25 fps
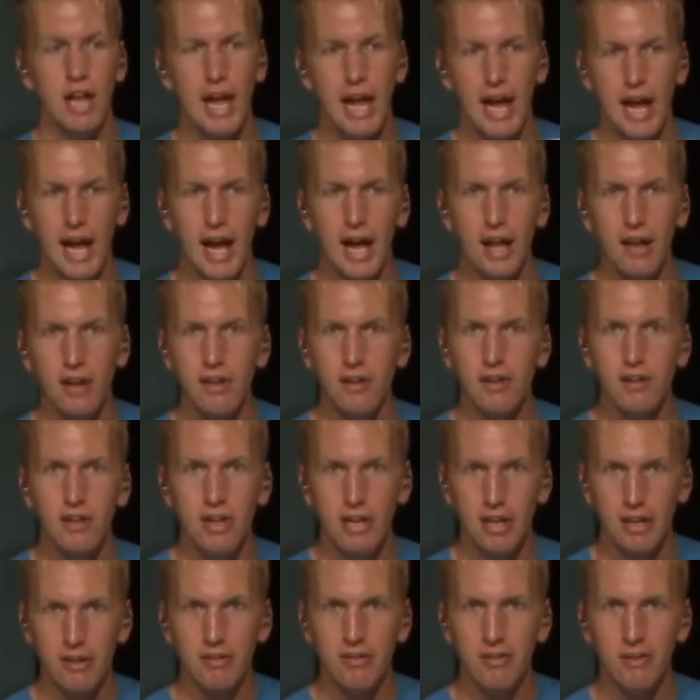add
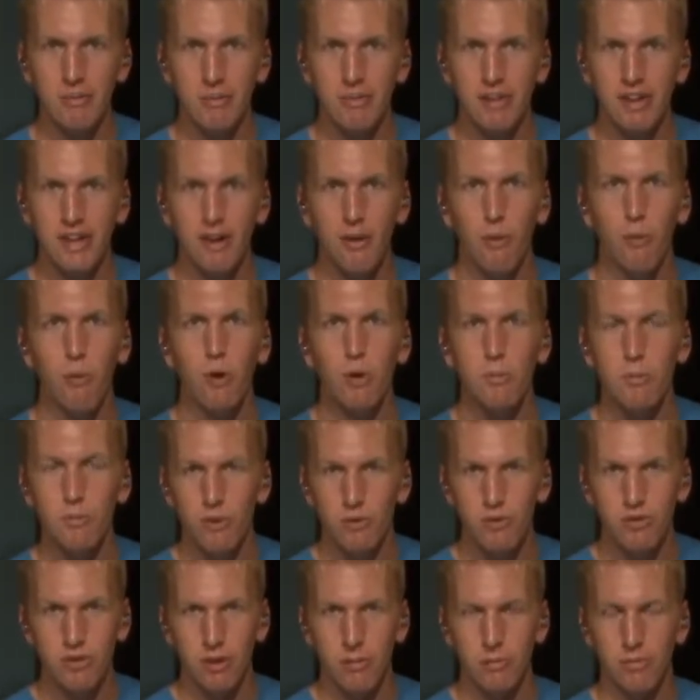in something or
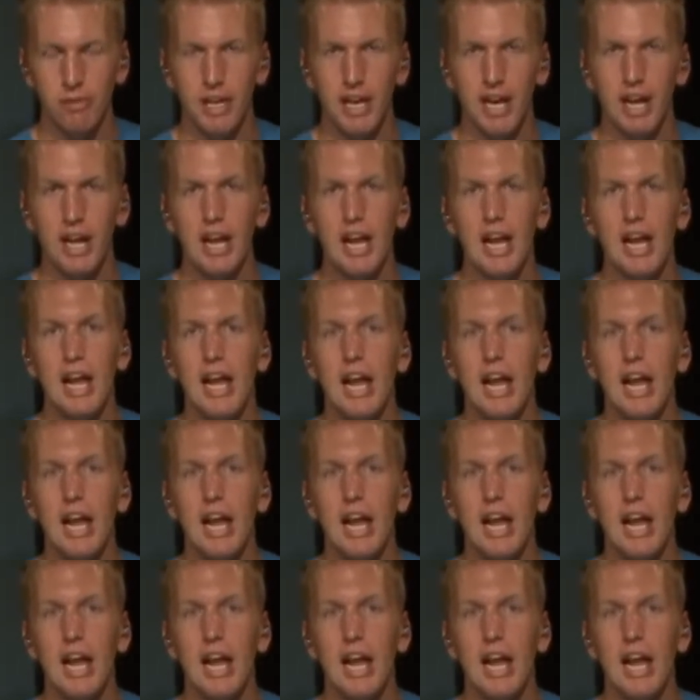remove something,